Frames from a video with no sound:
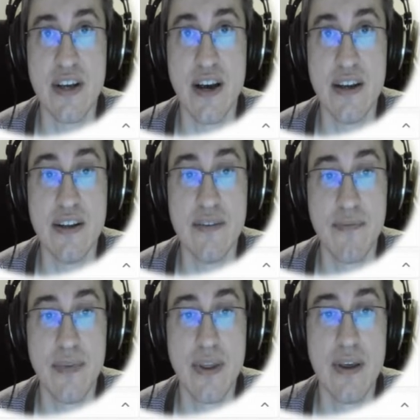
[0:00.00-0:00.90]
inside.
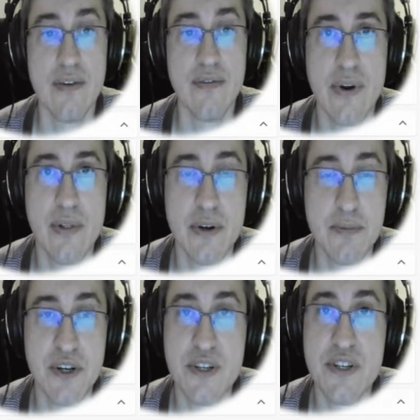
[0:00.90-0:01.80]
Regular
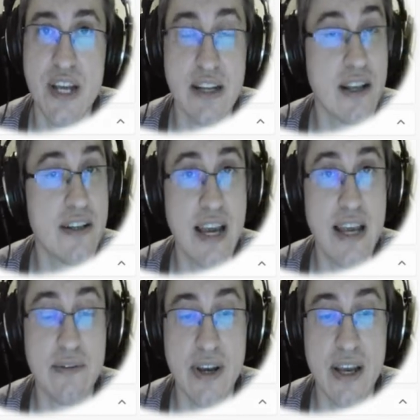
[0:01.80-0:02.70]
expressions can
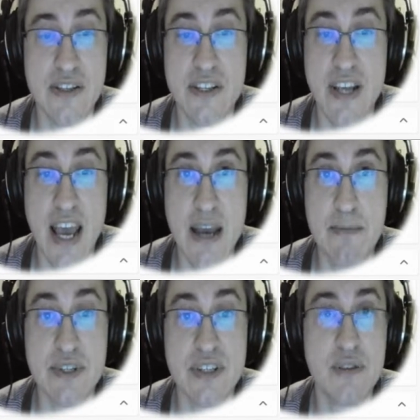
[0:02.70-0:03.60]
contain regex
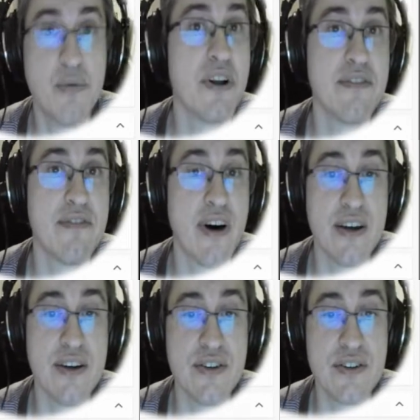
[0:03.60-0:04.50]
escapes,
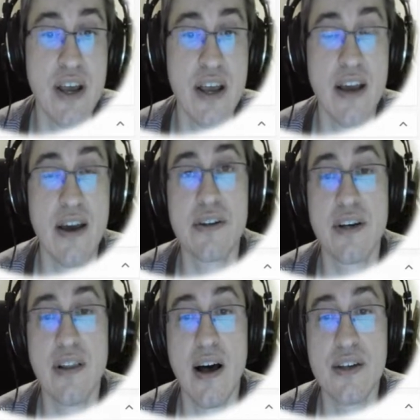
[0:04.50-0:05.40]
quantifiers,
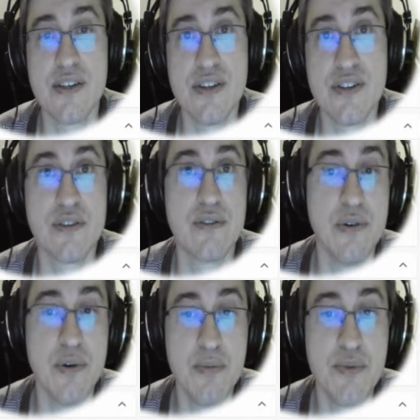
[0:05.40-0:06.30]
character classes,
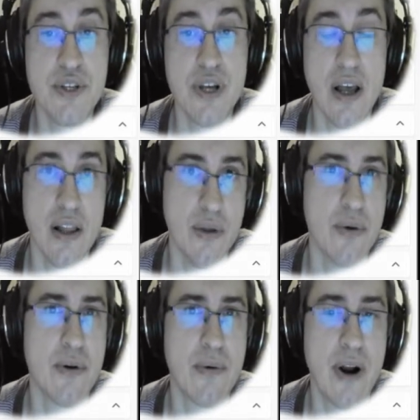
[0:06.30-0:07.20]
groups,
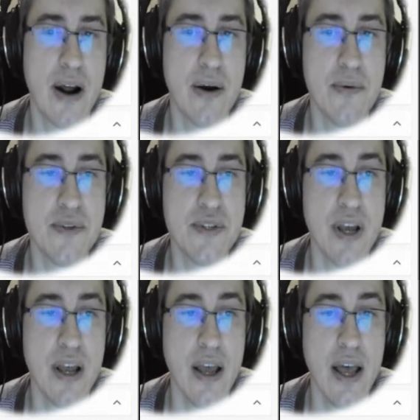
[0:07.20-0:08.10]

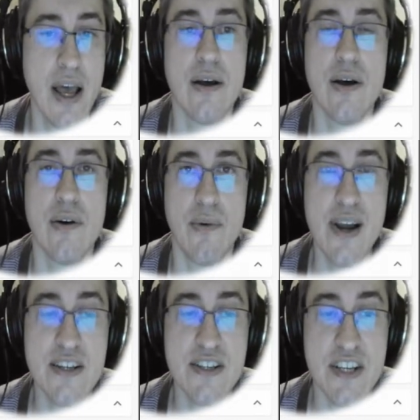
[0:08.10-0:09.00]
lookarounds.
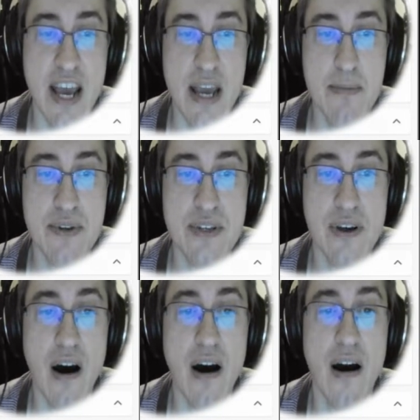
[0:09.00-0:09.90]
Regex
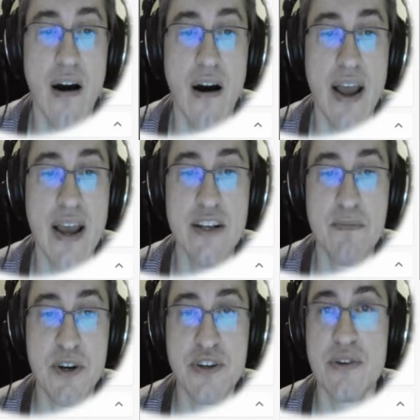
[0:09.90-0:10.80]
escapes are
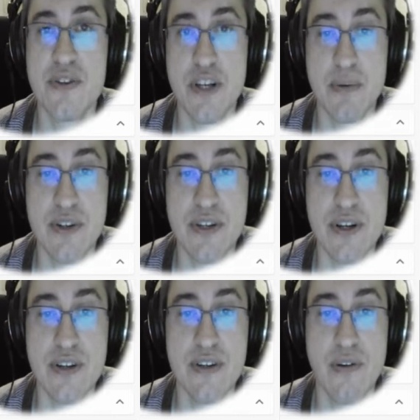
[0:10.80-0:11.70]
any special
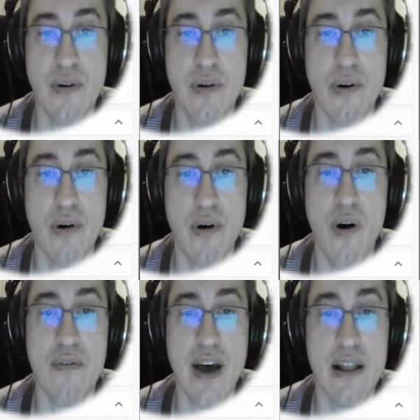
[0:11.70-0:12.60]
sequences
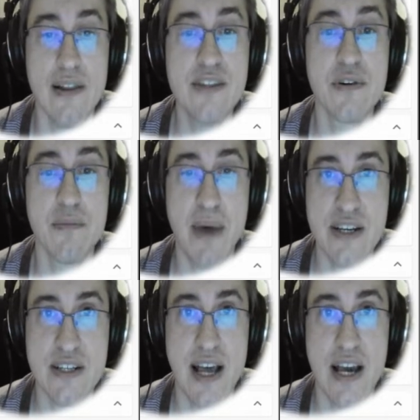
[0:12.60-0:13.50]
of a literal
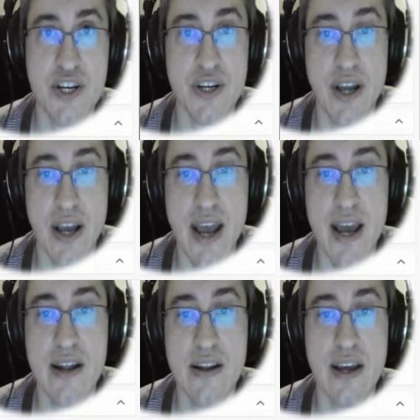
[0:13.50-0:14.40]
backslash
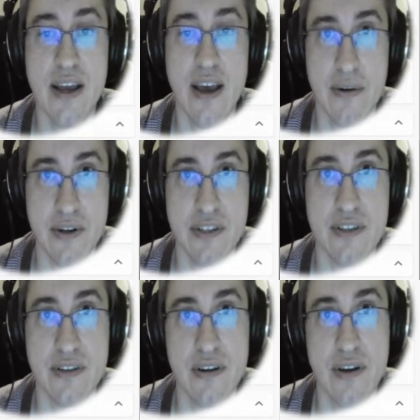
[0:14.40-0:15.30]
and a
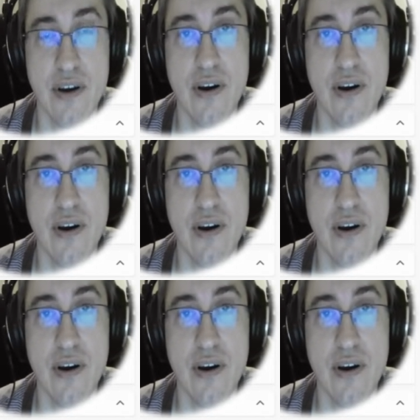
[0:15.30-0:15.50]
character.